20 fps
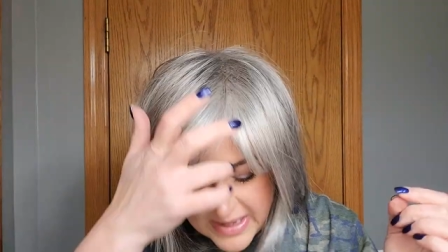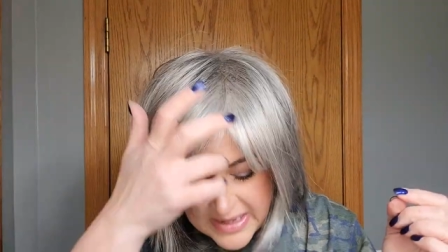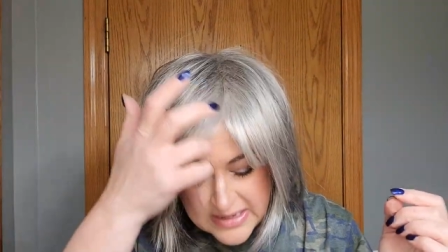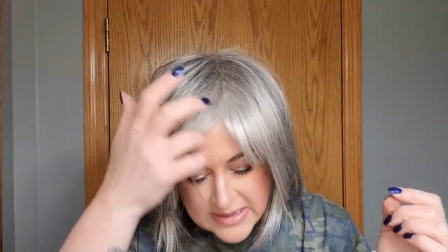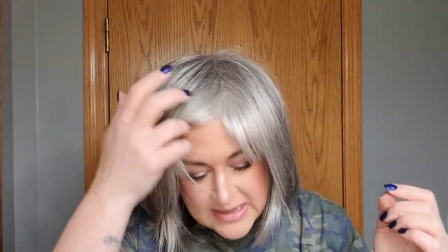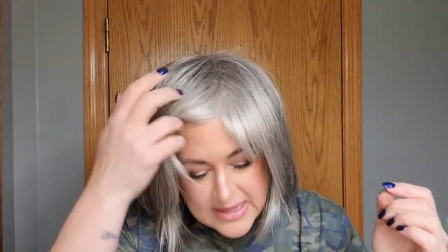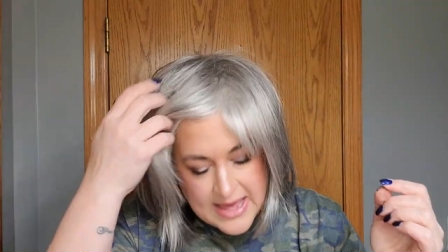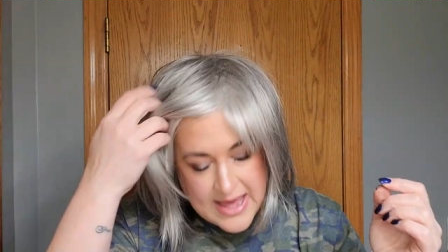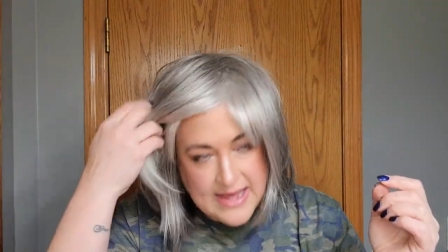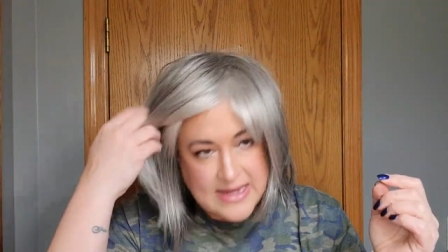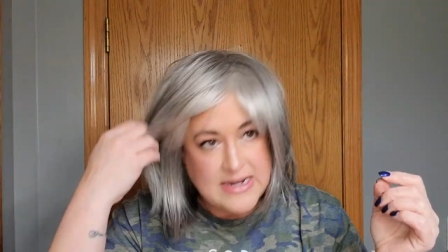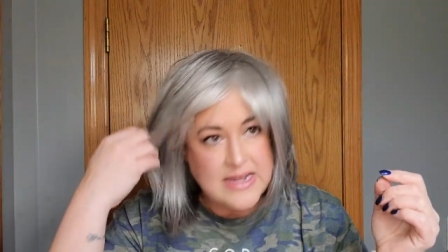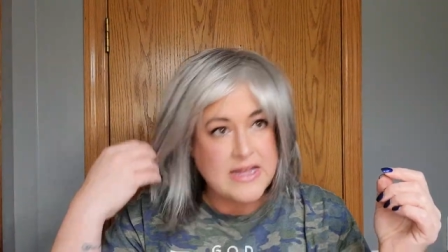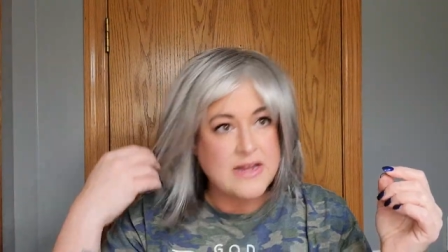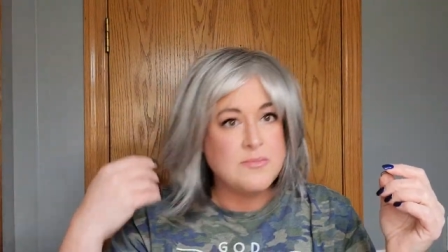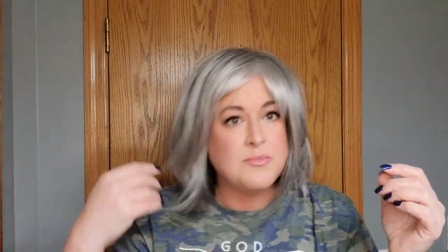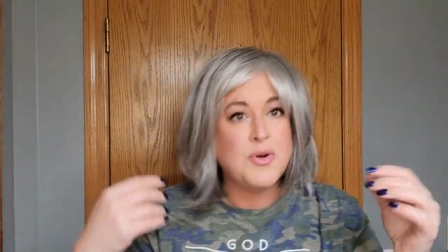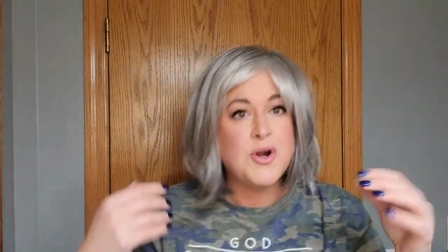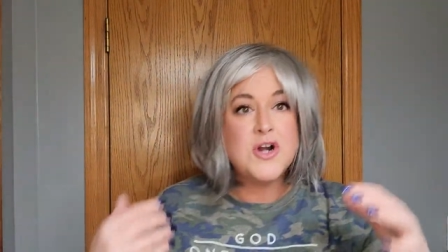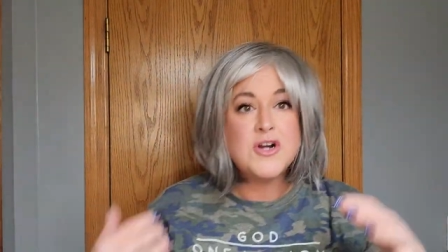but yet
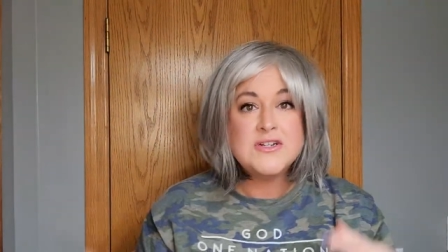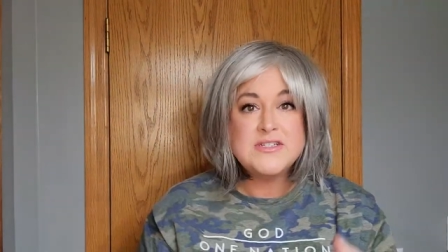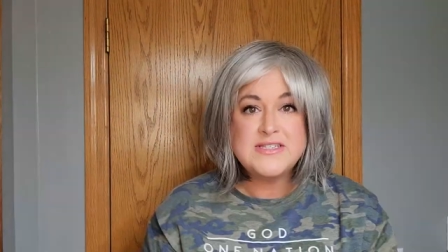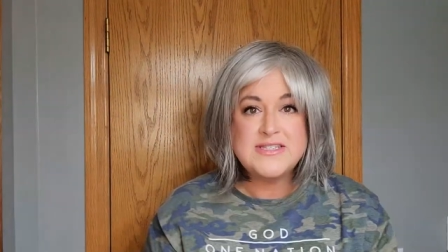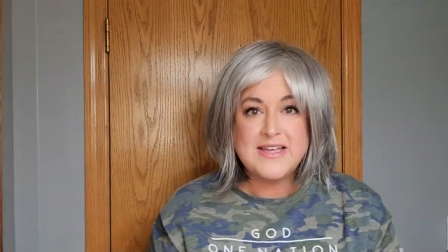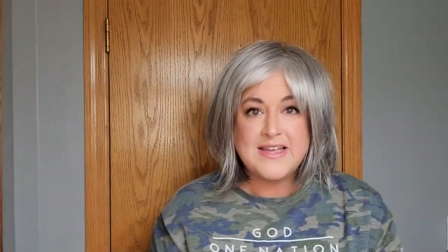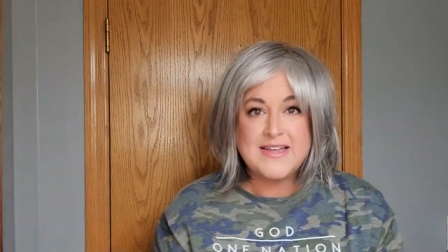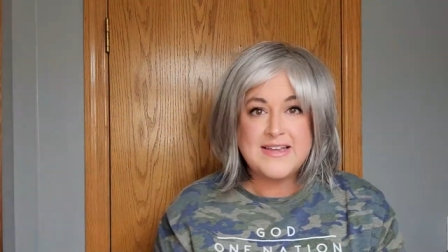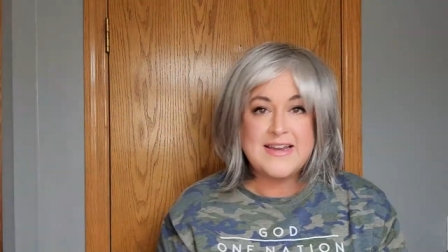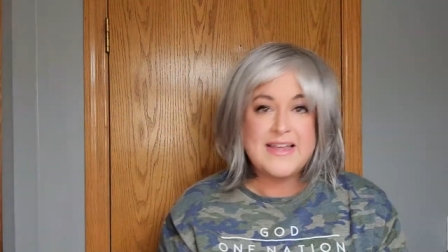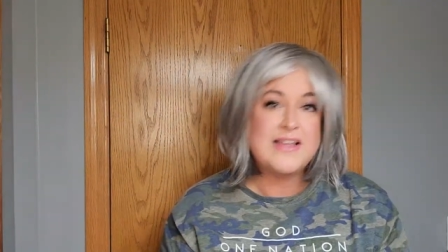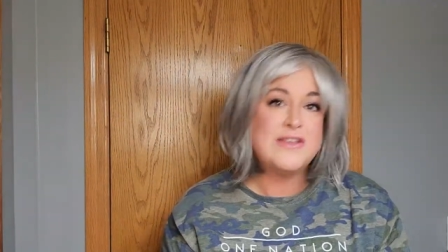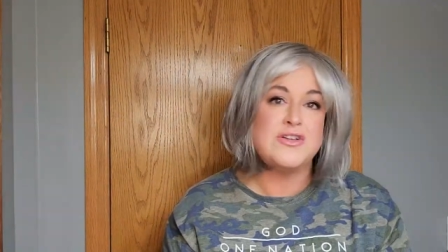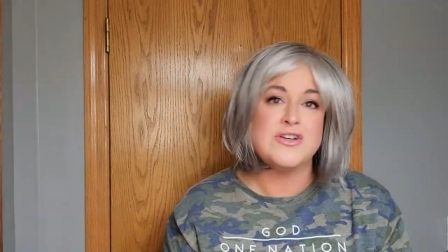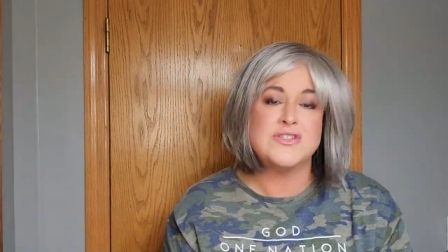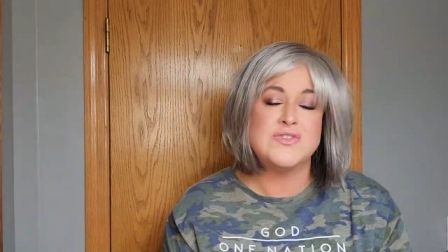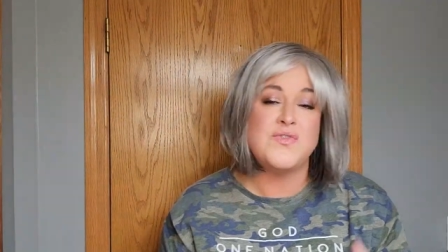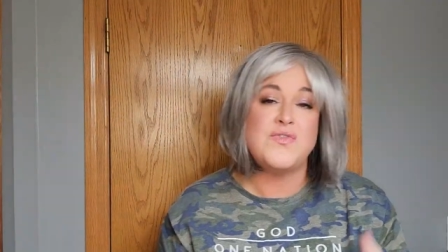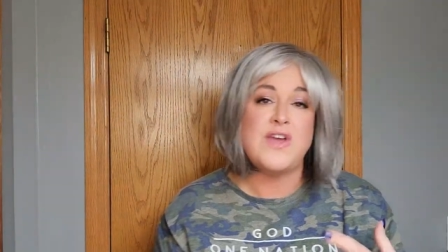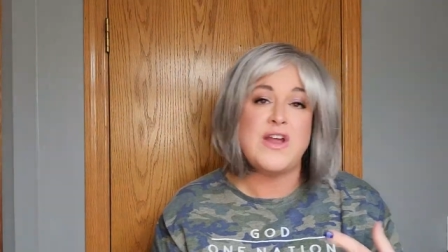in person it
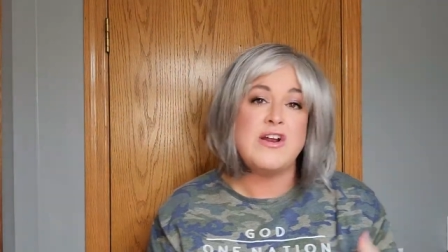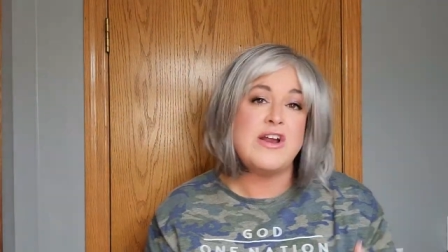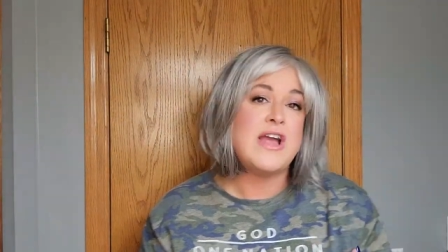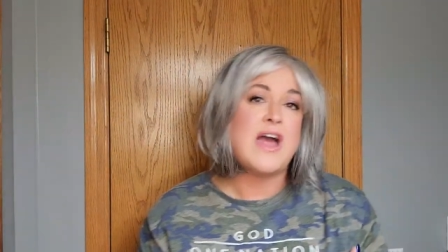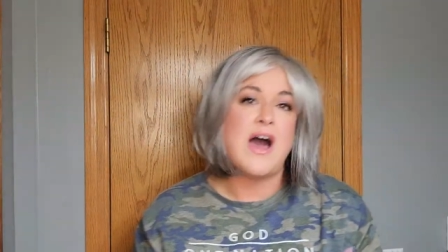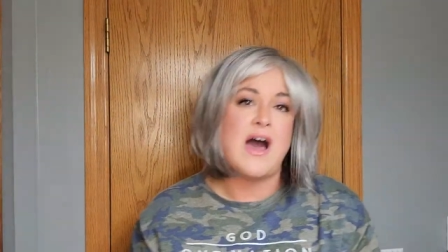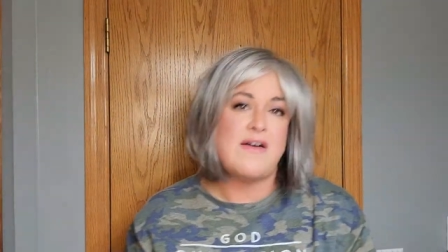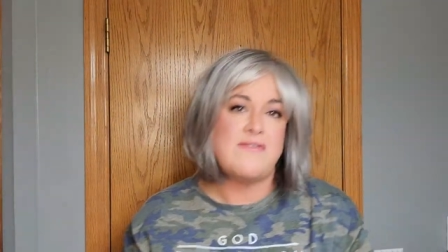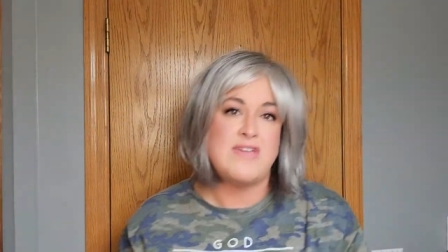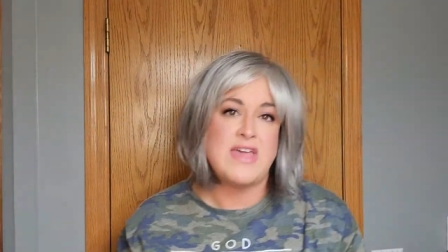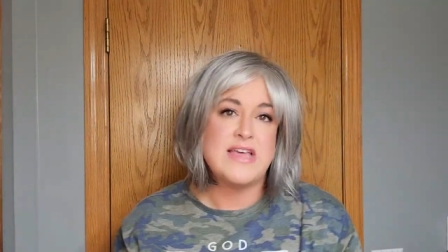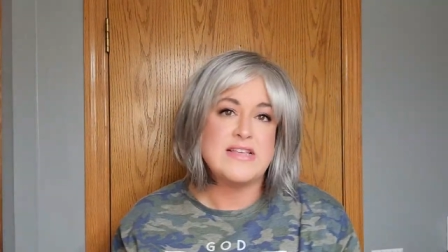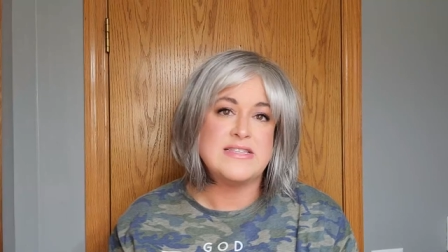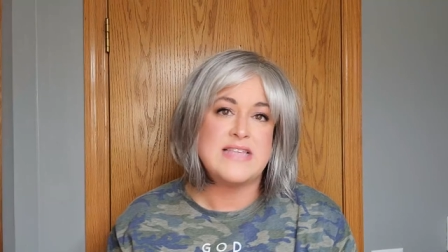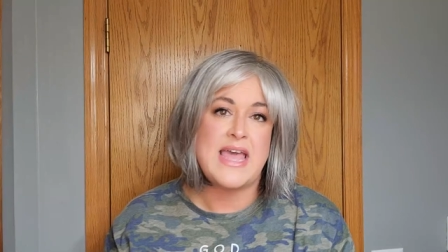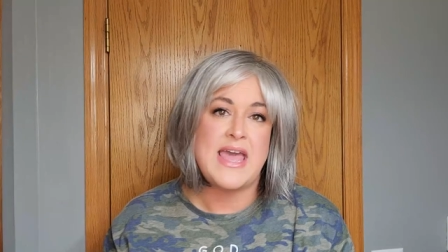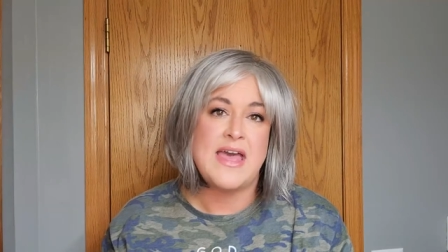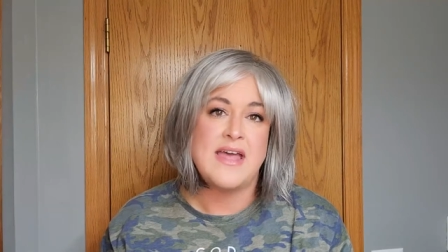looks very obvious.